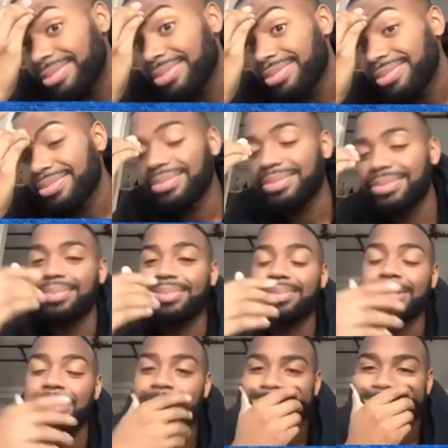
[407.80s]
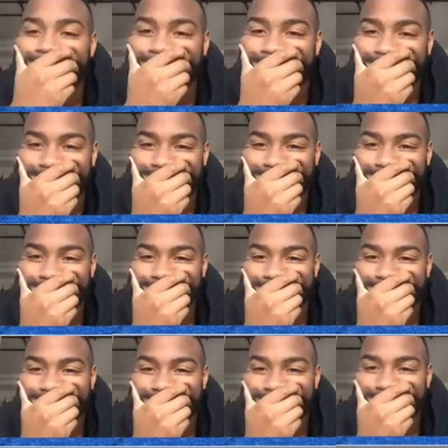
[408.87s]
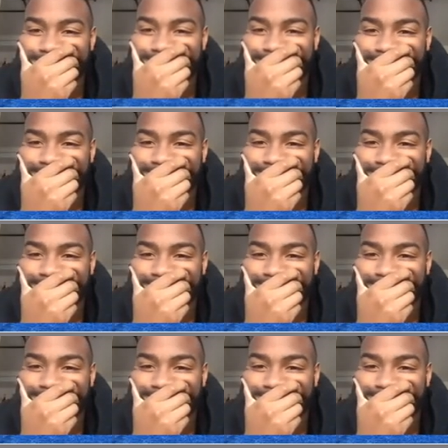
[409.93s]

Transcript: (not speaking)